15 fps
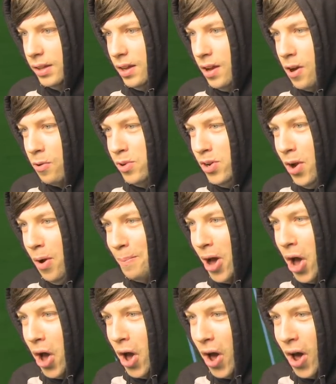Oh, come
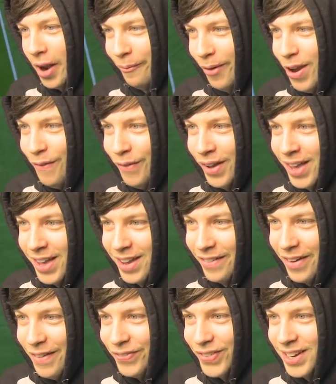on.
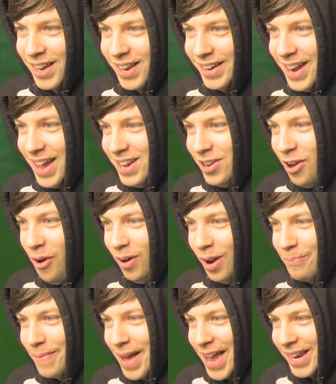We've...
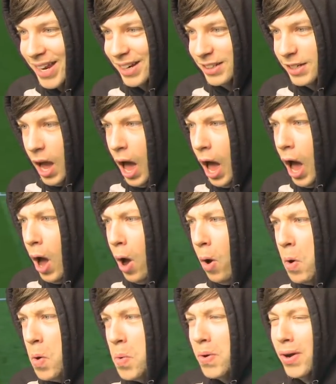Nangolan, mate.
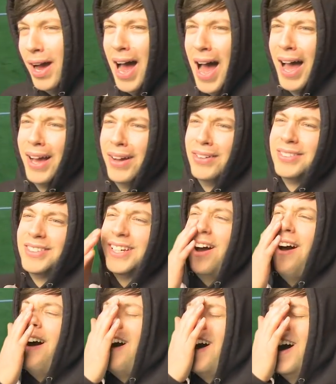No! Oh,
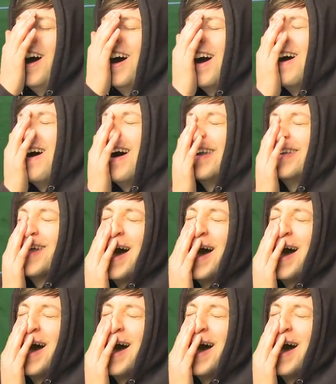God!